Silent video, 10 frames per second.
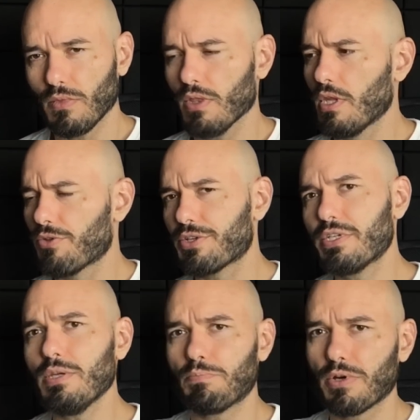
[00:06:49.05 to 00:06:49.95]
Now, the
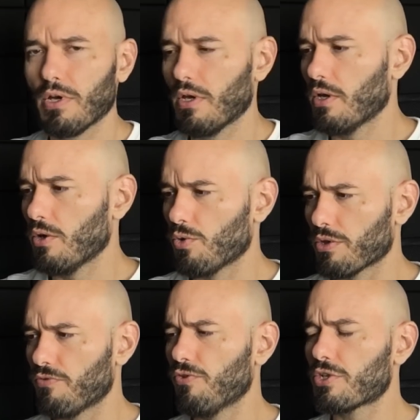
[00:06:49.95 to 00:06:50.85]
teep or
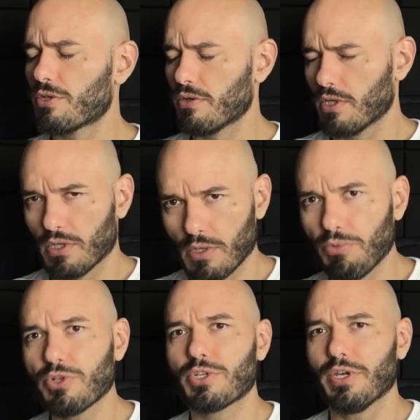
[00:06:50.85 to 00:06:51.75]
the
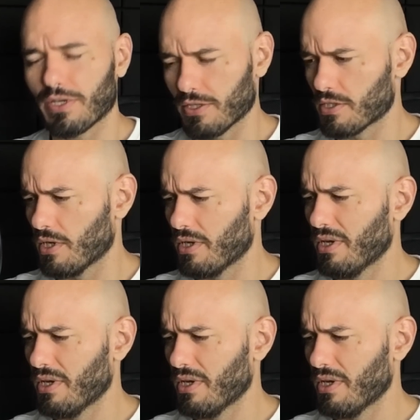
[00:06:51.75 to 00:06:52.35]
push kick it's a